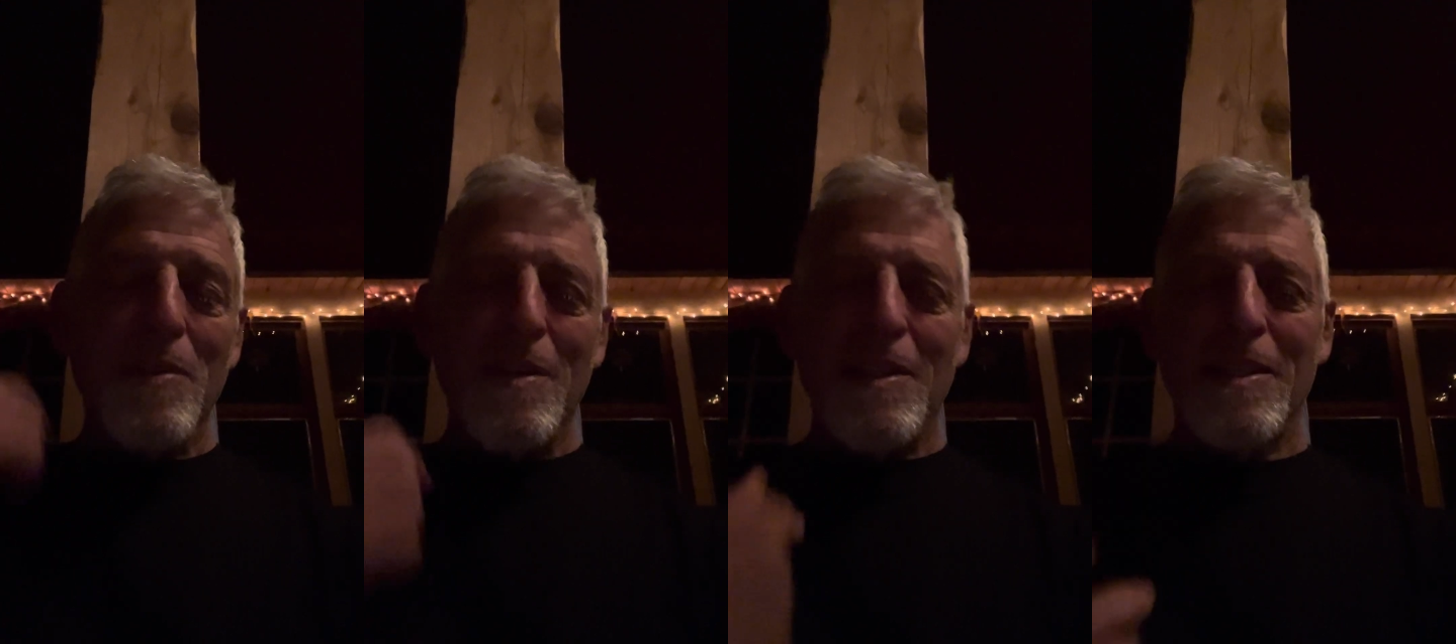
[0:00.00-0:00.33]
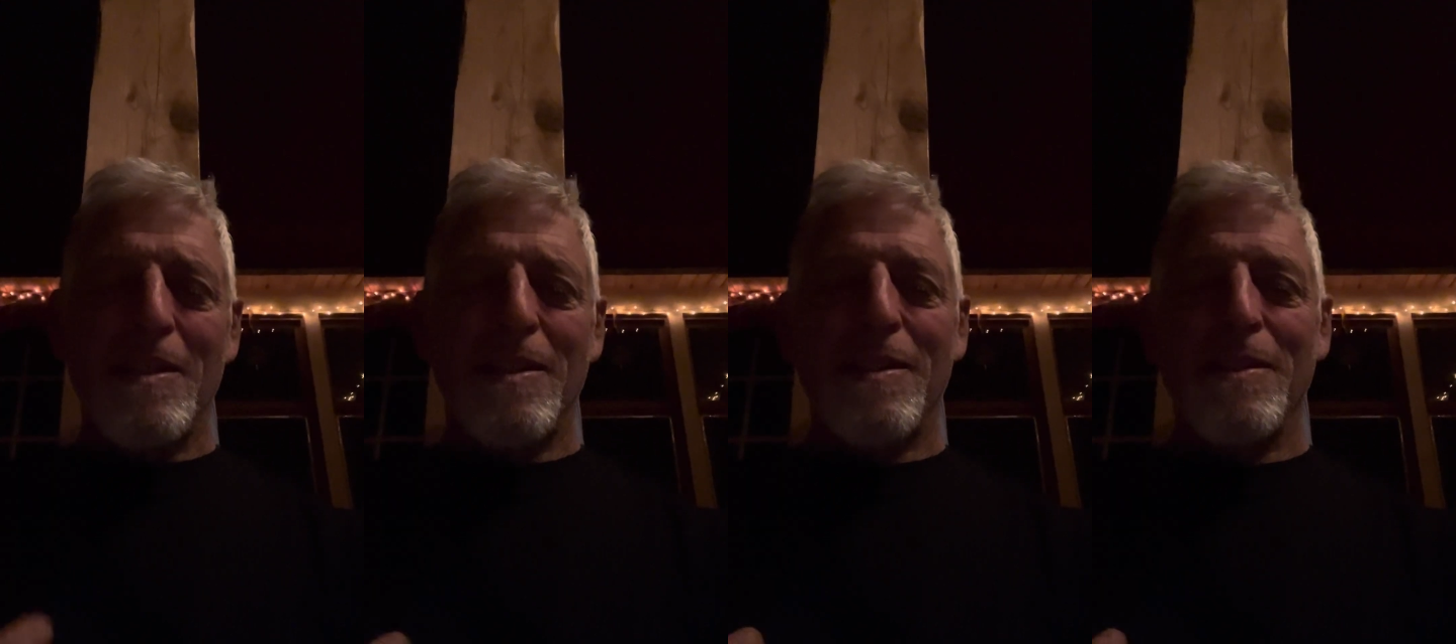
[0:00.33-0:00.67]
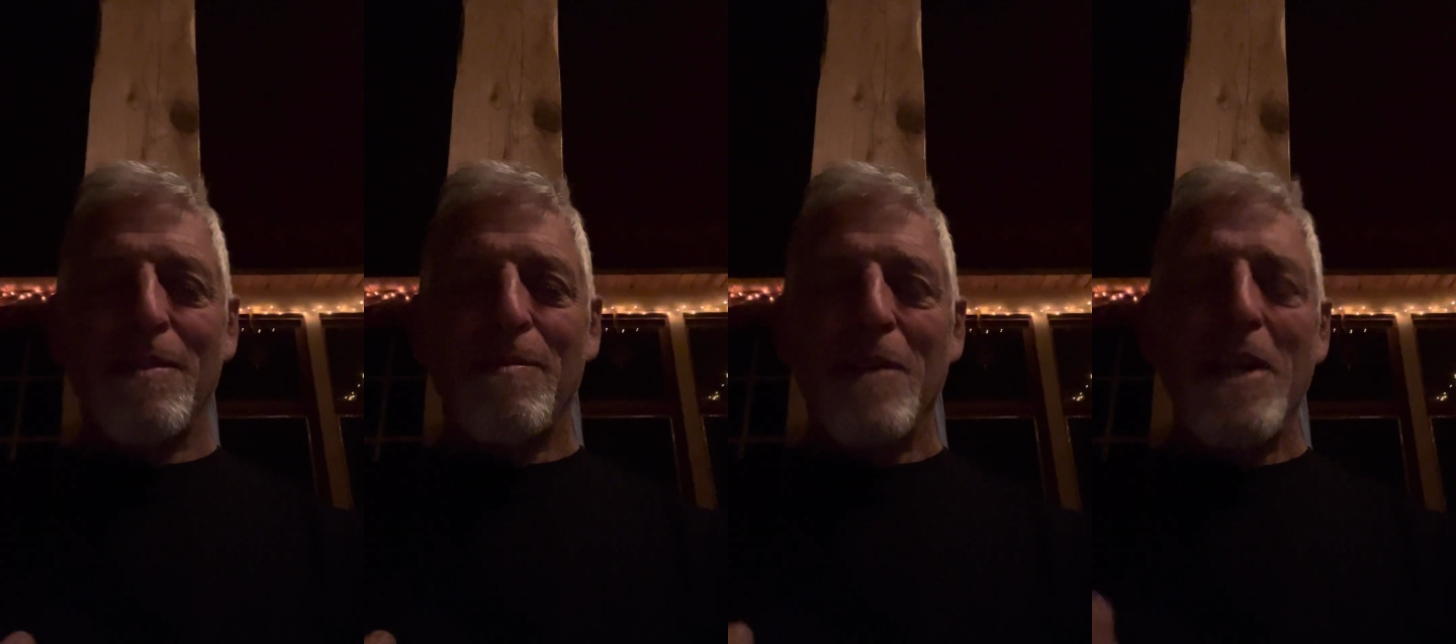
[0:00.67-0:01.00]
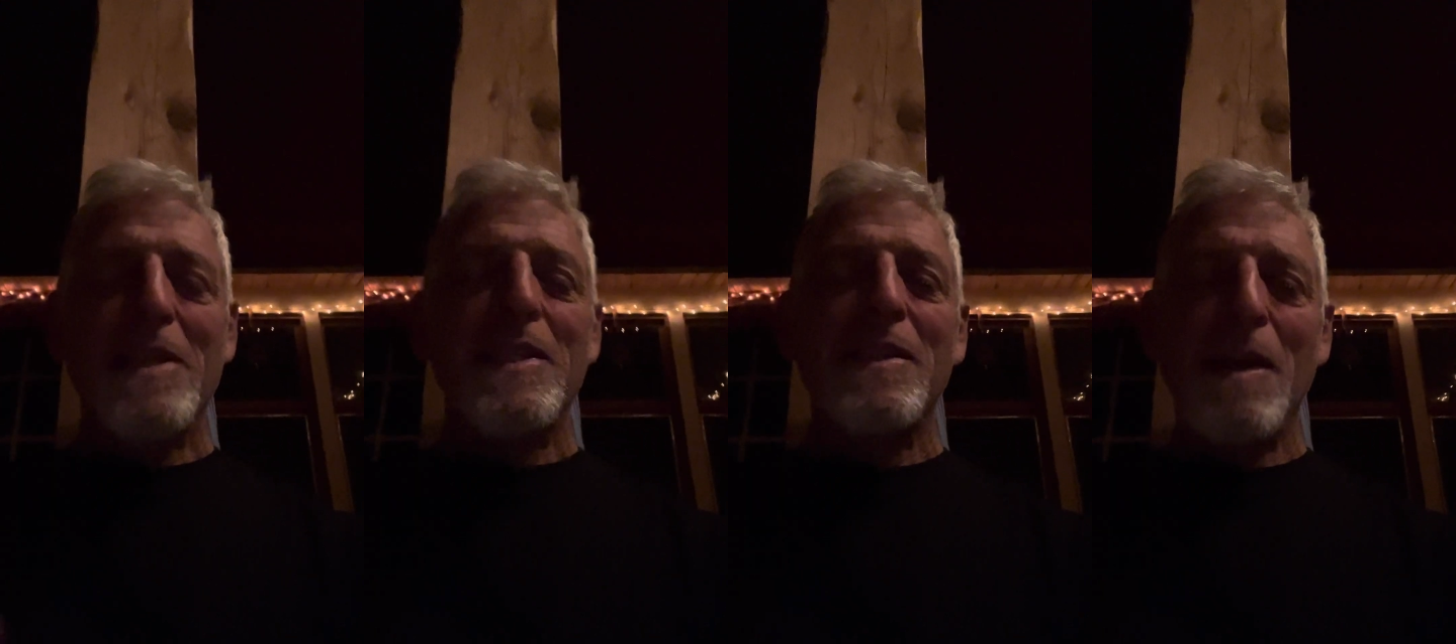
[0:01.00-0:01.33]
this
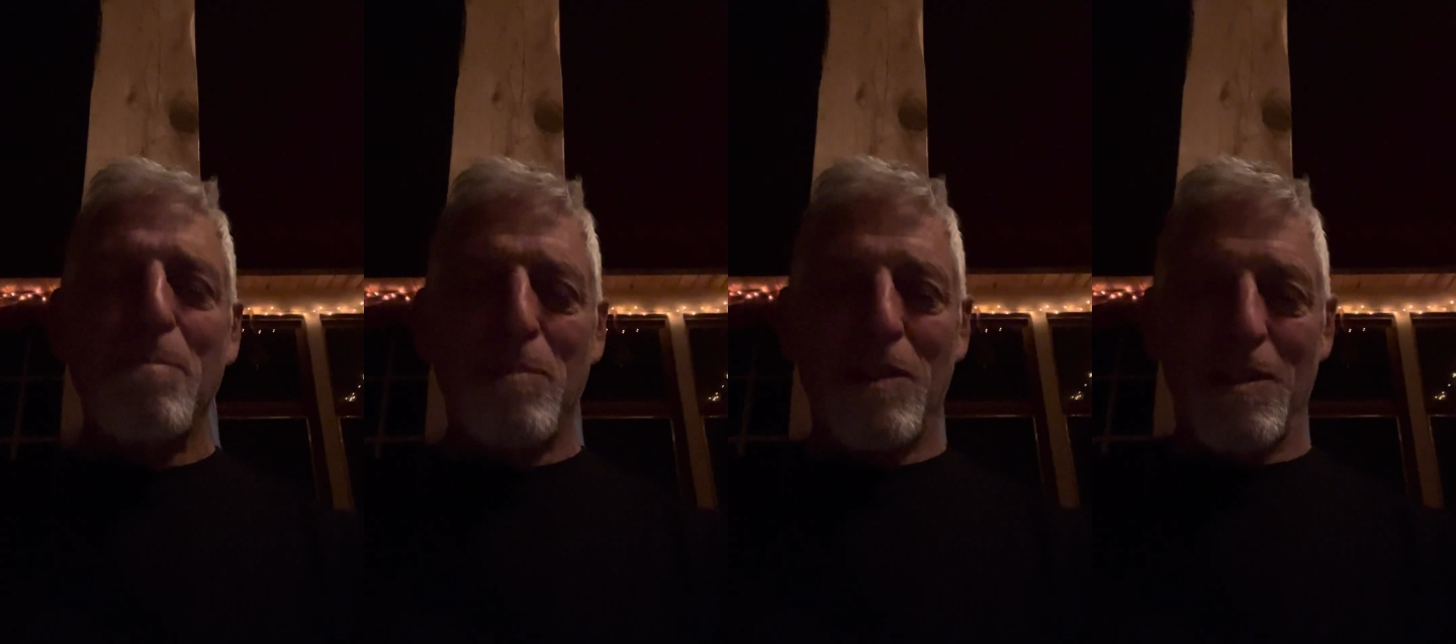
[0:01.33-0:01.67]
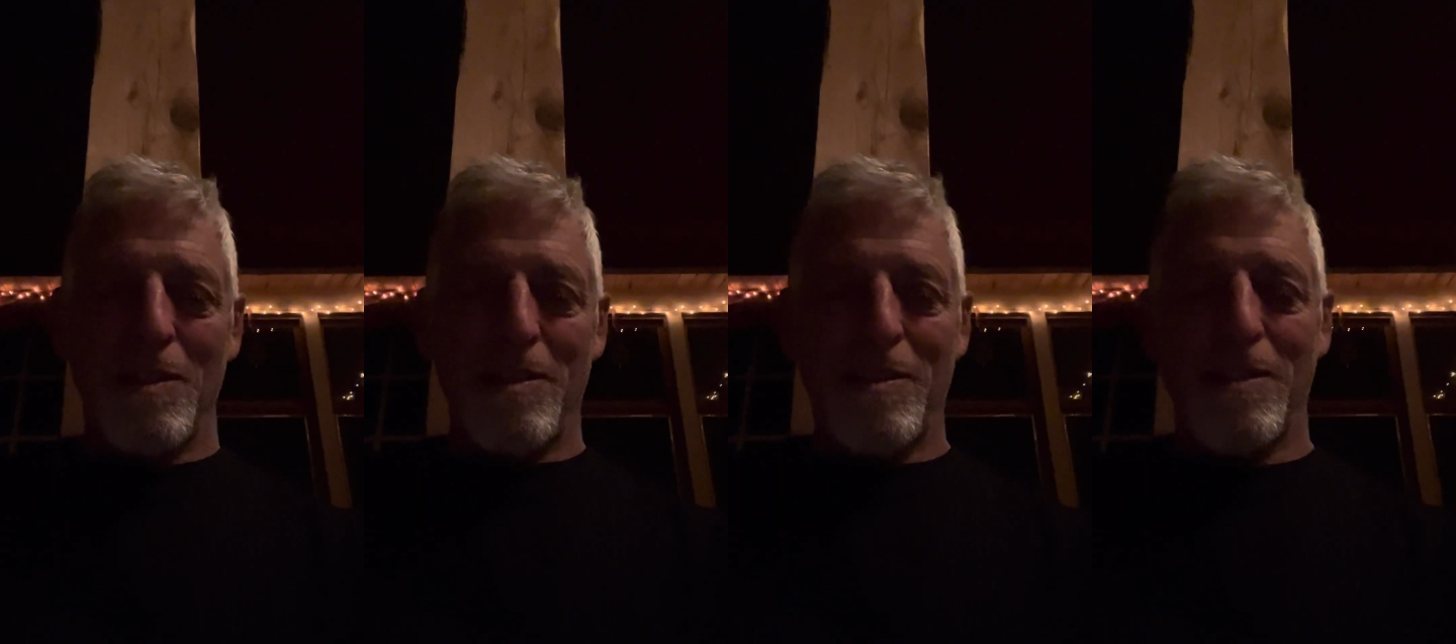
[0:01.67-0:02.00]
acceptance